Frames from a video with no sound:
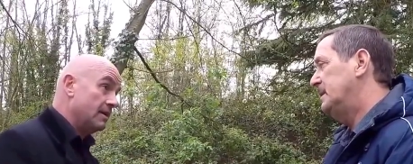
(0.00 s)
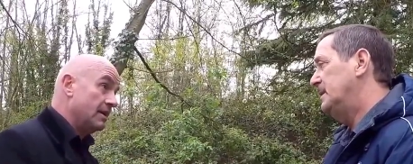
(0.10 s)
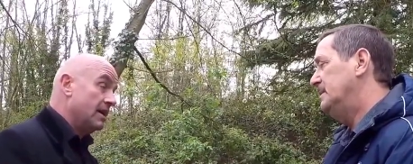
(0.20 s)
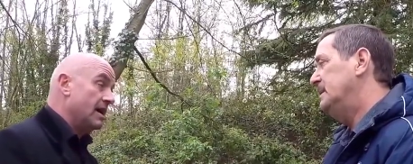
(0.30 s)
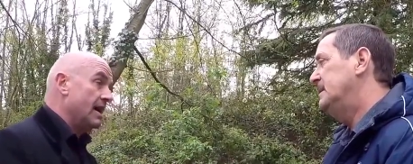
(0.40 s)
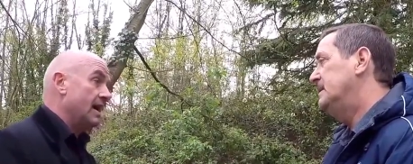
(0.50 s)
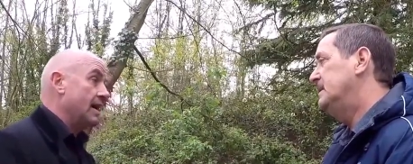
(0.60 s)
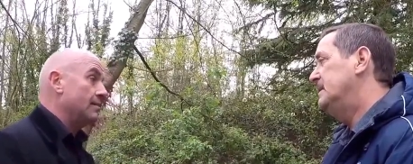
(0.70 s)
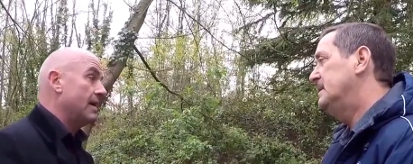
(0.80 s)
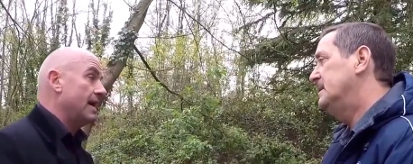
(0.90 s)
Speaker 1: Right.
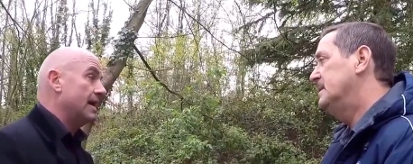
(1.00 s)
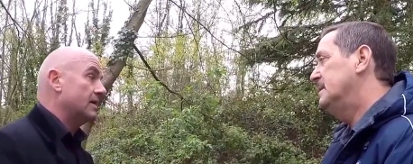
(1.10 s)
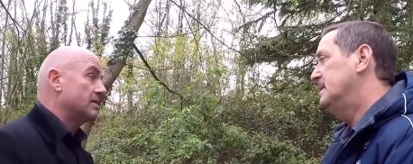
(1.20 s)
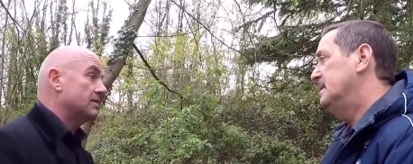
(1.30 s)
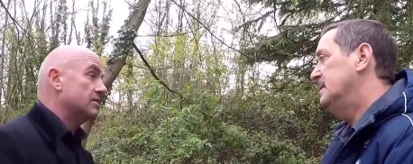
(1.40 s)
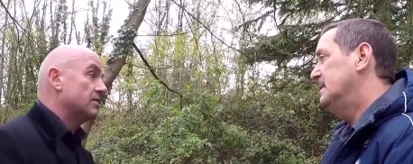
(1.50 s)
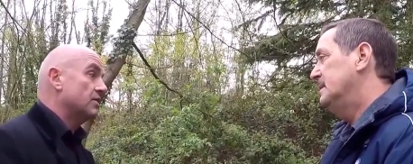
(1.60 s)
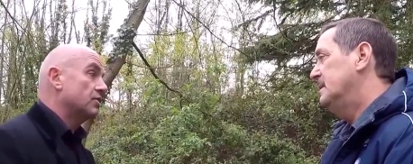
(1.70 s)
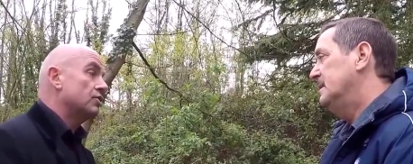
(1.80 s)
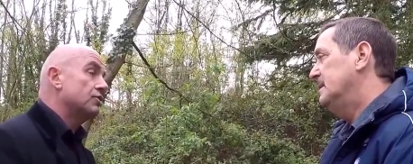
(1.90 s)
Um, and
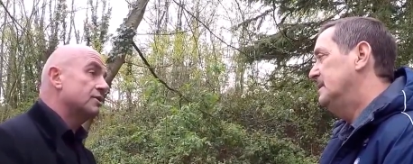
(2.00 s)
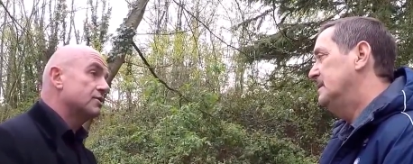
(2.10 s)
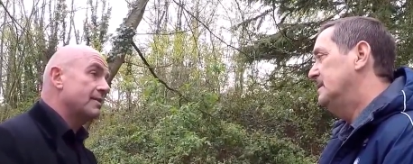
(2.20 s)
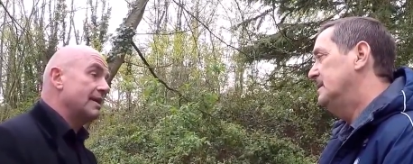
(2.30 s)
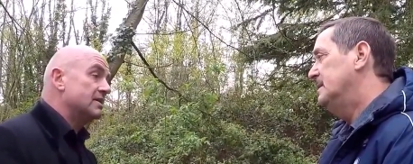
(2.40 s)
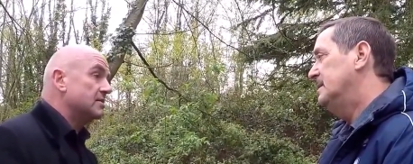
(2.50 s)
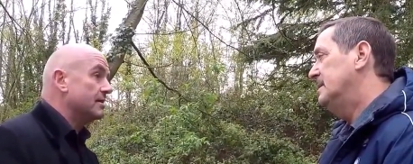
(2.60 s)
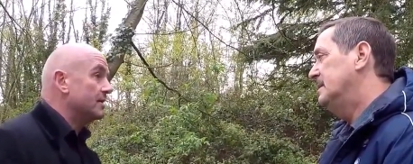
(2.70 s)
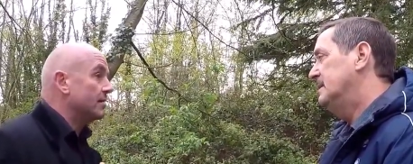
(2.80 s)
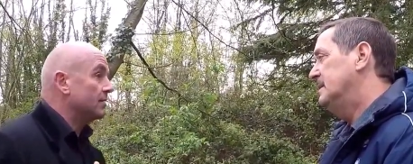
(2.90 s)
could you explain to
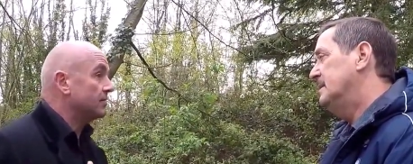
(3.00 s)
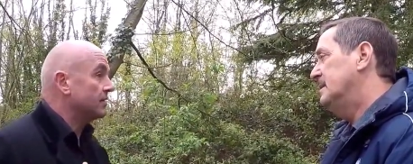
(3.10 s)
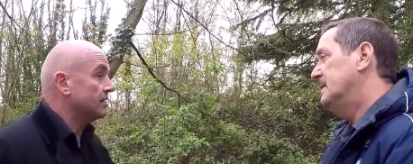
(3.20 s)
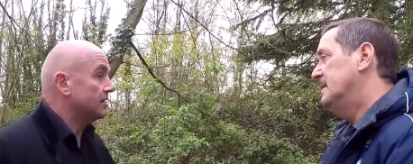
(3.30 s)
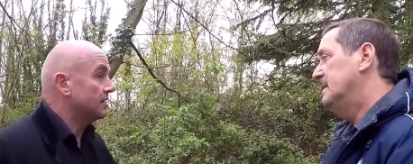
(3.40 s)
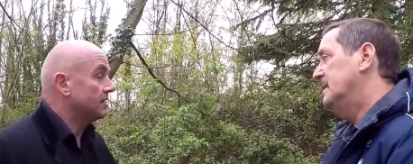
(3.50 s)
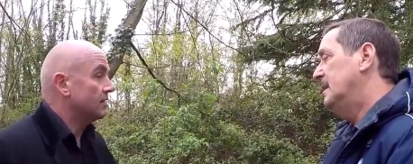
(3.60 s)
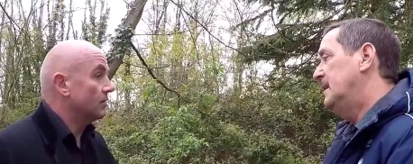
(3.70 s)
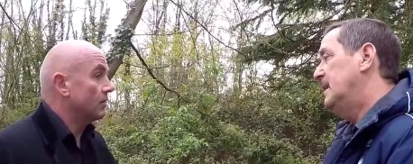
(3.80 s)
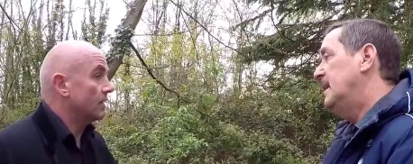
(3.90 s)
me about the
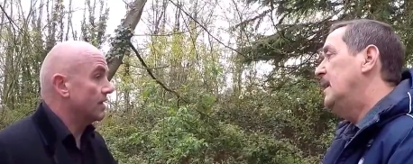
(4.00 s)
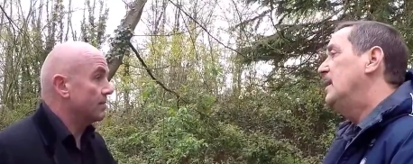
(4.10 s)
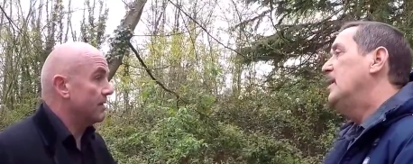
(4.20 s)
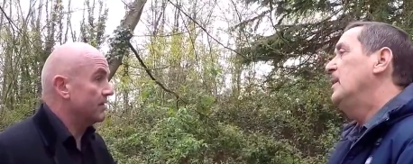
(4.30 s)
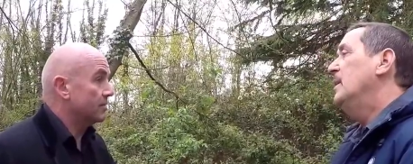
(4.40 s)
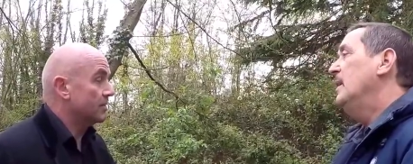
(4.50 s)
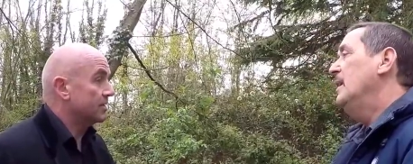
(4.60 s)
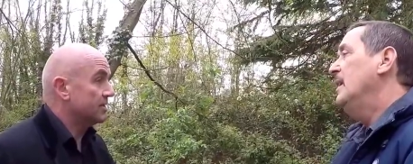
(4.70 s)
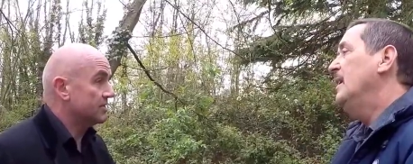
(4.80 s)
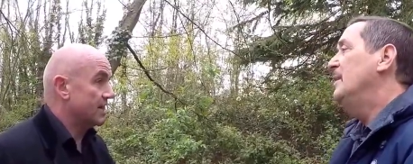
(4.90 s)
where they buried the
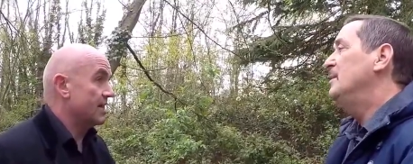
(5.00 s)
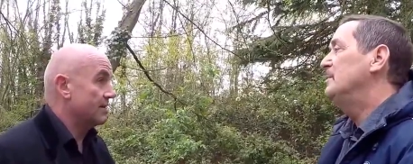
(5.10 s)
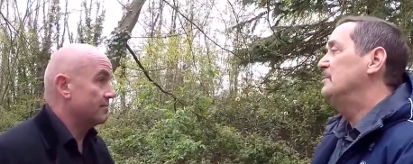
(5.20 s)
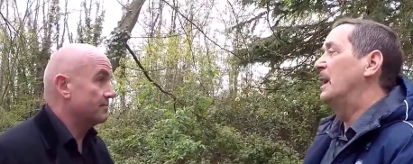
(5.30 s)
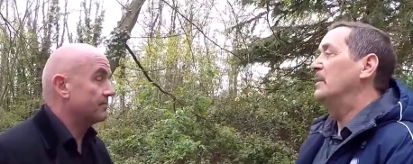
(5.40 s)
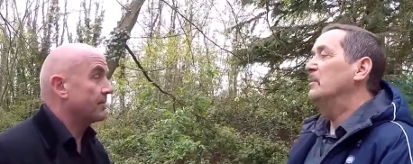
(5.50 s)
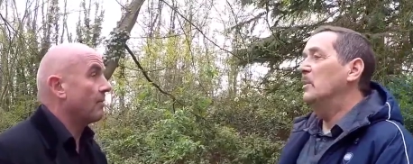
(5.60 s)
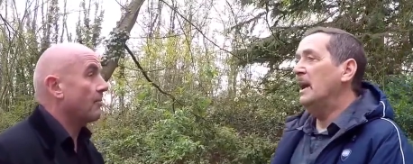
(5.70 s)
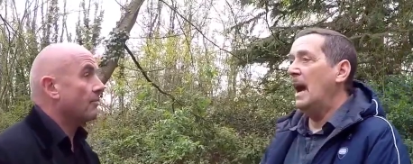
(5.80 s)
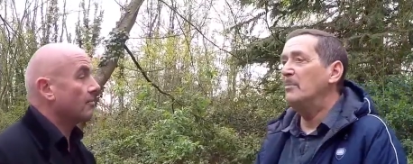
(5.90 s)
bodies then? Right.
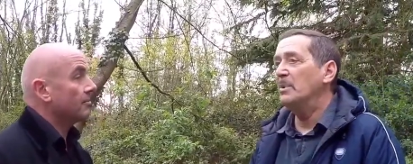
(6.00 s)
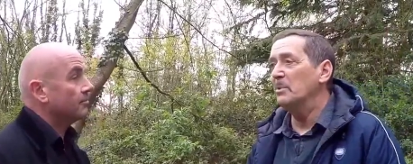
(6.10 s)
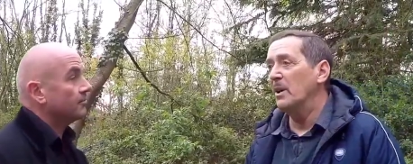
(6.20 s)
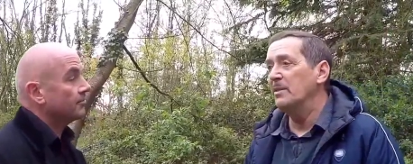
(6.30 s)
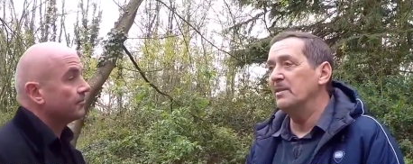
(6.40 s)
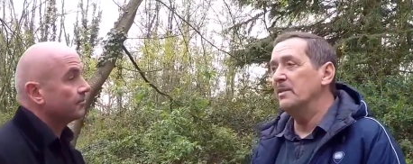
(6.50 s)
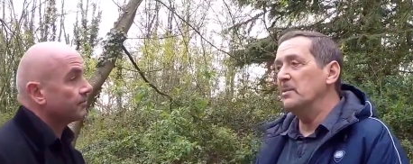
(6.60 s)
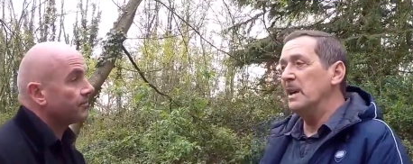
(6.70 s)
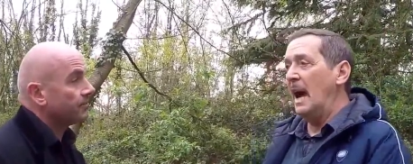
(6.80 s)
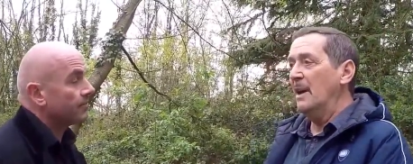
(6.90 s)
Speaker 2: What happened was
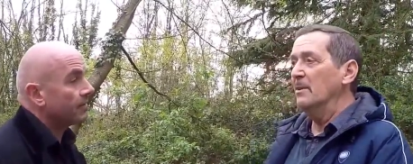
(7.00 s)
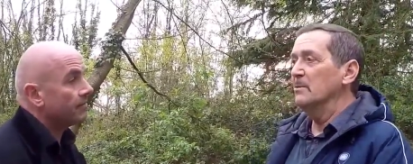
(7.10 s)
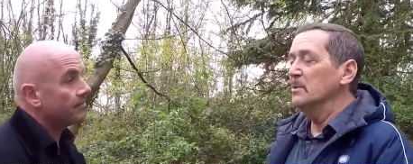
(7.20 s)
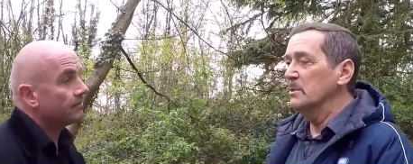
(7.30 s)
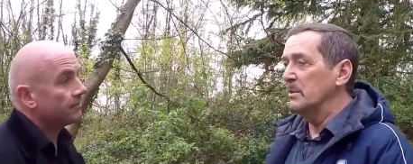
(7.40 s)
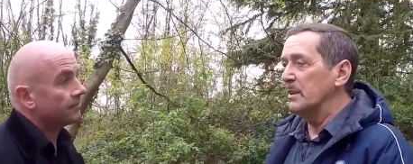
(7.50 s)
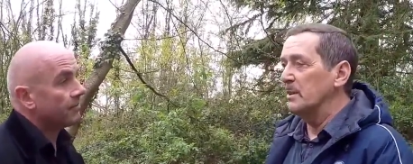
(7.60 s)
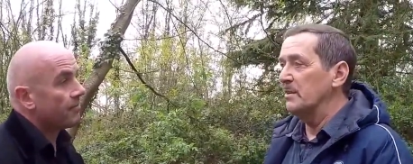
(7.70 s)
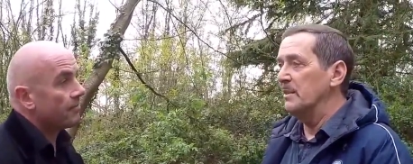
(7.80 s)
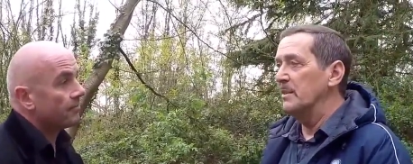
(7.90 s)
is we had a rumor
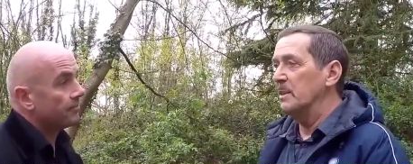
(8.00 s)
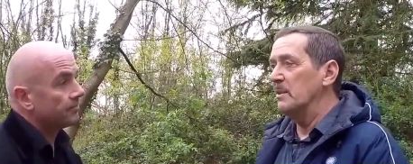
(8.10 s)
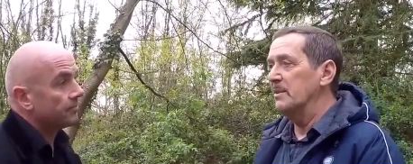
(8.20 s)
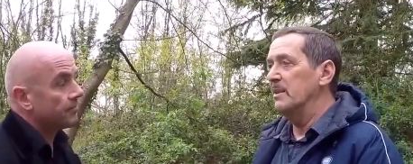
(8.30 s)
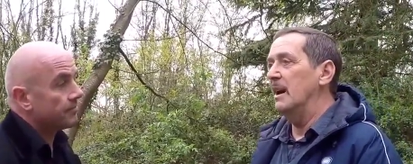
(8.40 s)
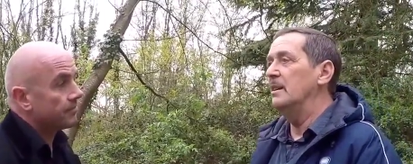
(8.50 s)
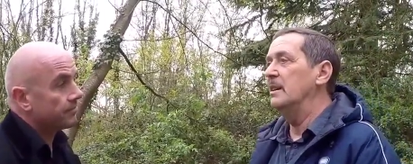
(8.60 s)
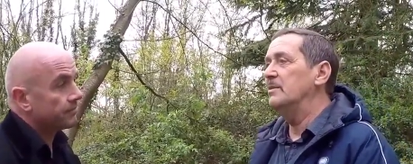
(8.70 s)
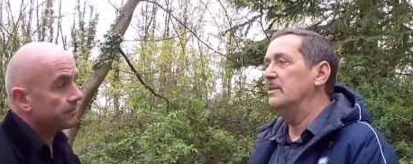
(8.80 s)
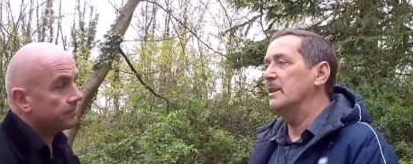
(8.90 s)
there was a there was a, a
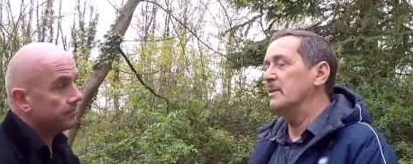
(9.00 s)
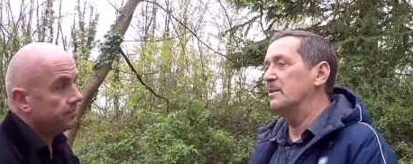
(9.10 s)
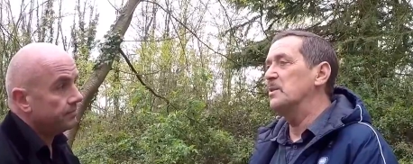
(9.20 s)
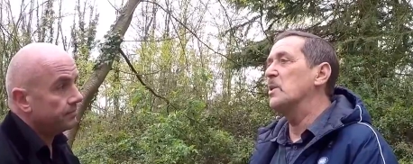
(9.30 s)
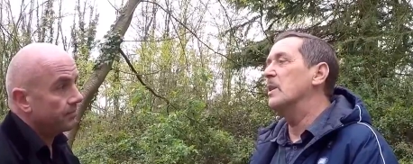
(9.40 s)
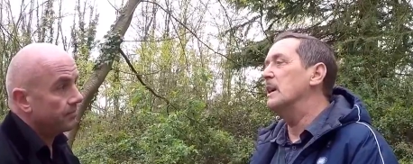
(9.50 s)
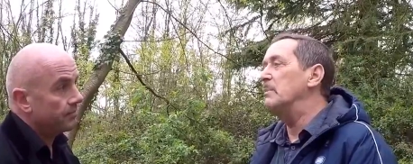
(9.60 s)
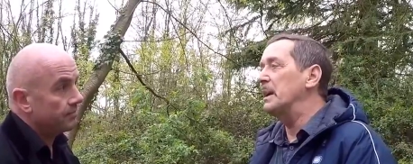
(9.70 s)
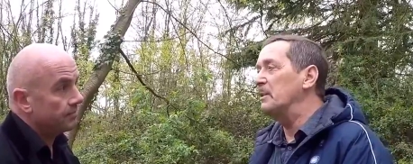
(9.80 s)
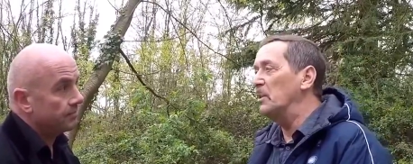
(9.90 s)
history, a story
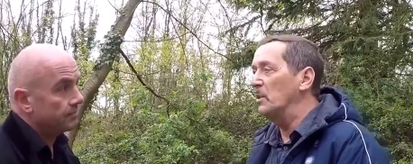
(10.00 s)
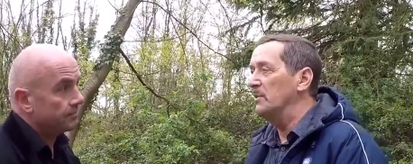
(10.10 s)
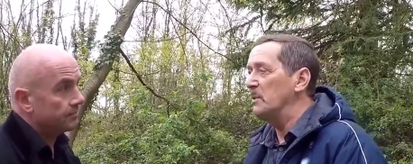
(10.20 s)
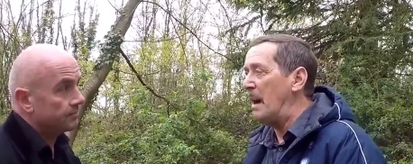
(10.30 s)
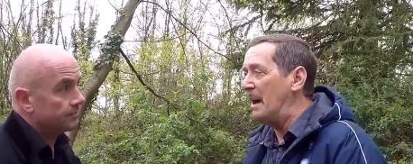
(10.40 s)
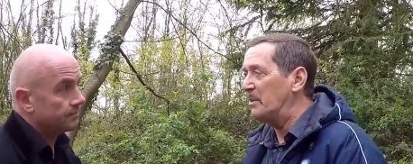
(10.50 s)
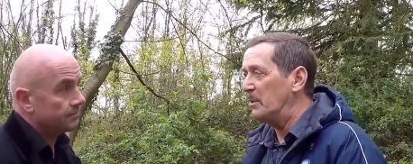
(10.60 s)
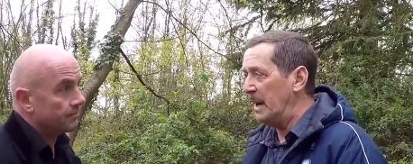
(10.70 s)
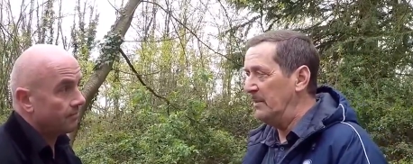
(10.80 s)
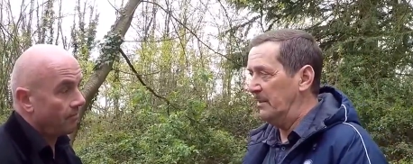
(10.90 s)
being told of a mass
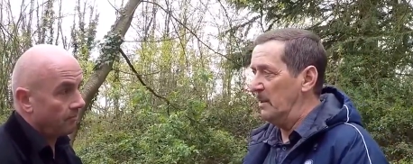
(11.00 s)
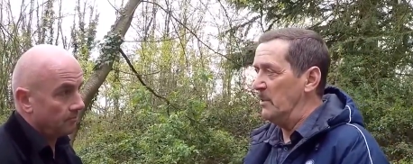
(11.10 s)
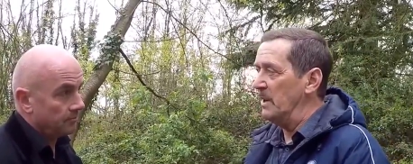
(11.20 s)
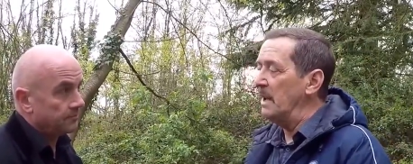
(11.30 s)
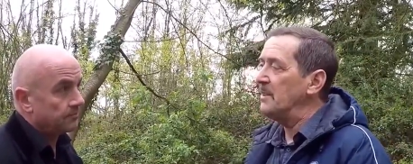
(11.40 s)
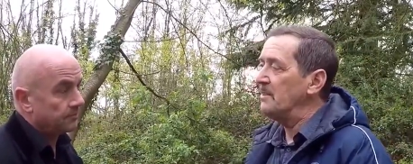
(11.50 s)
grave somewhere. And as I